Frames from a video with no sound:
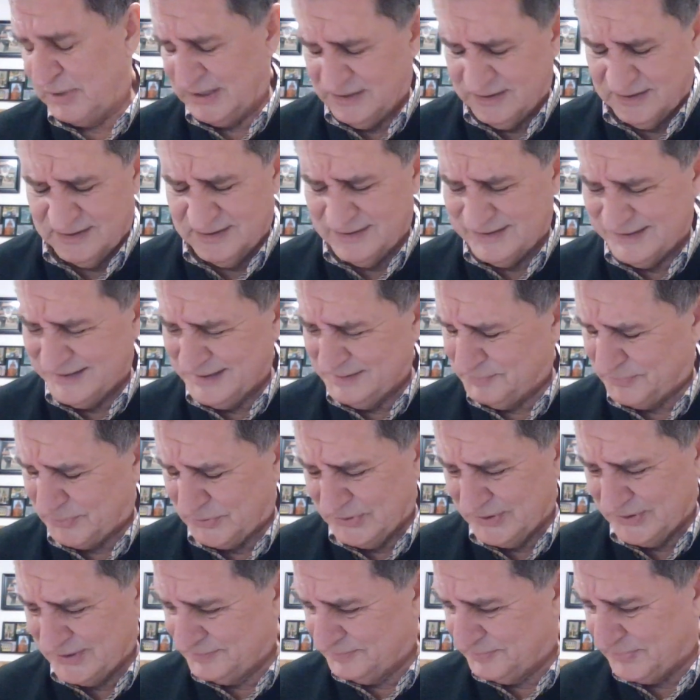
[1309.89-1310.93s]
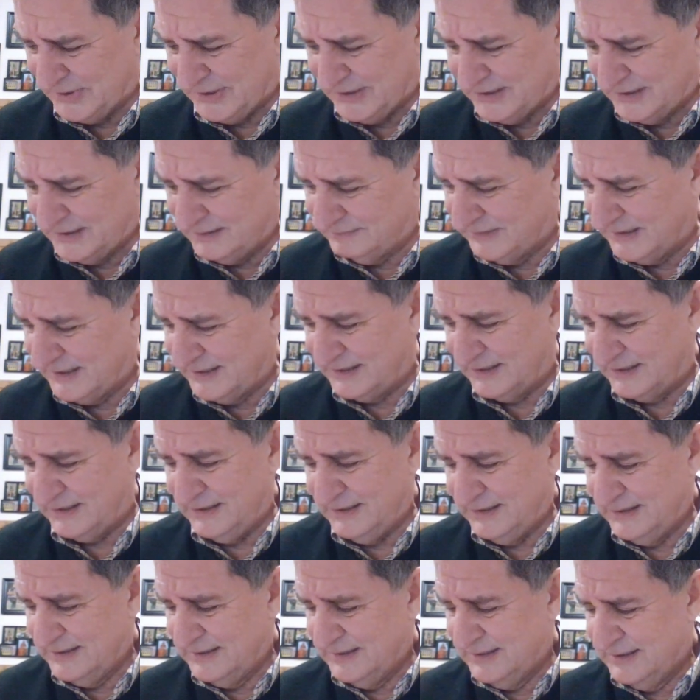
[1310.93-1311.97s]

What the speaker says: Important part of Lent.